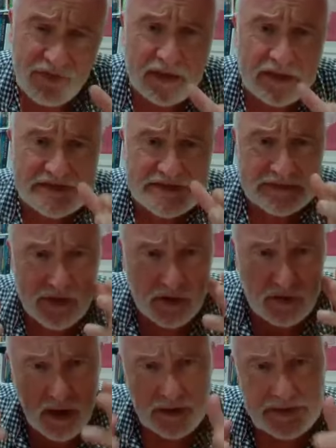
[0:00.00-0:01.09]
thing is the
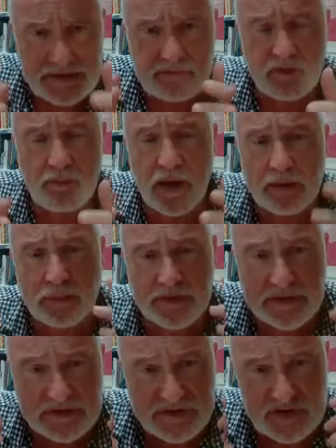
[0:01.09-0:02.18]
knowledge of the Bible,
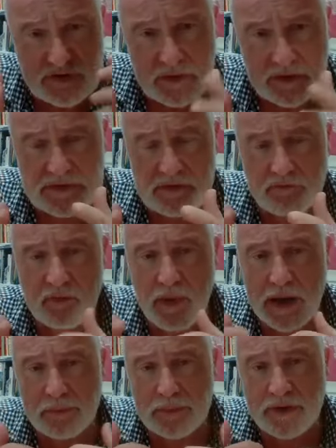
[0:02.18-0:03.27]
the instruction of the
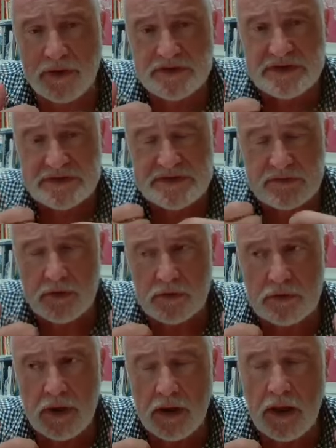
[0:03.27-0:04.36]
Bible, because it's
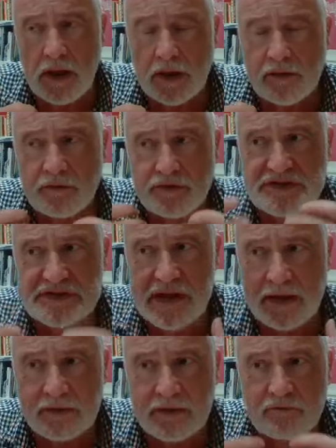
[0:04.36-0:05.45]
through an
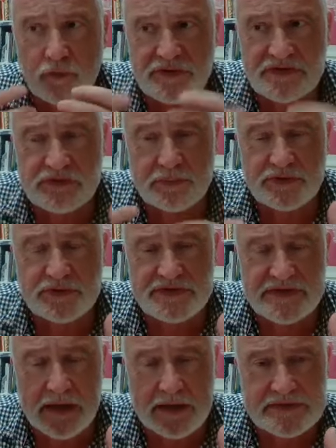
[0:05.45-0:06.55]
understanding of what Scripture
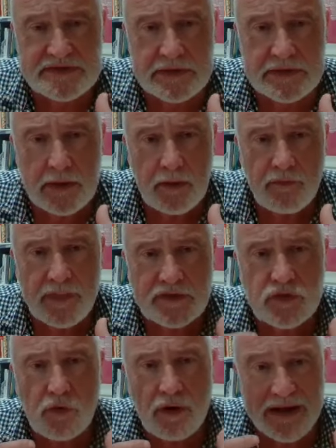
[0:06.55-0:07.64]
says
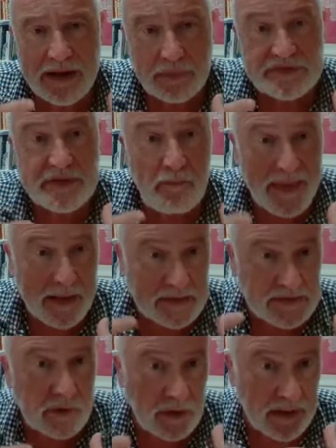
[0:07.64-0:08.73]
that you are able to make a
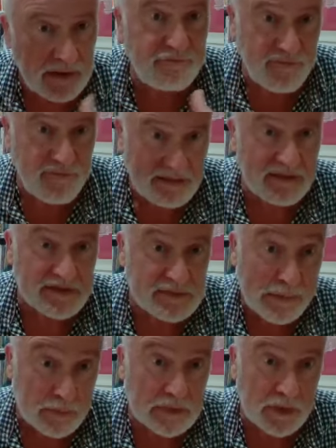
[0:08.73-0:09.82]
journey of faith, as
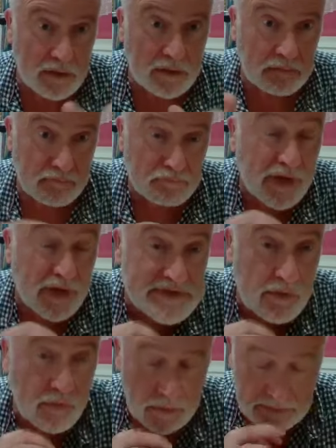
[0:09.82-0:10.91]
we would now perhaps
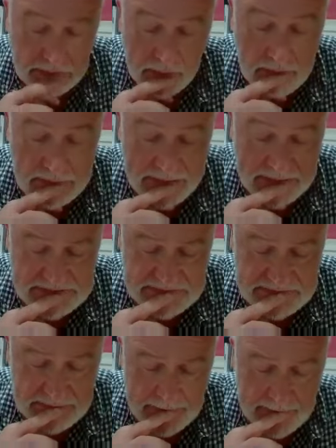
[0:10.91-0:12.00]
call it nowadays.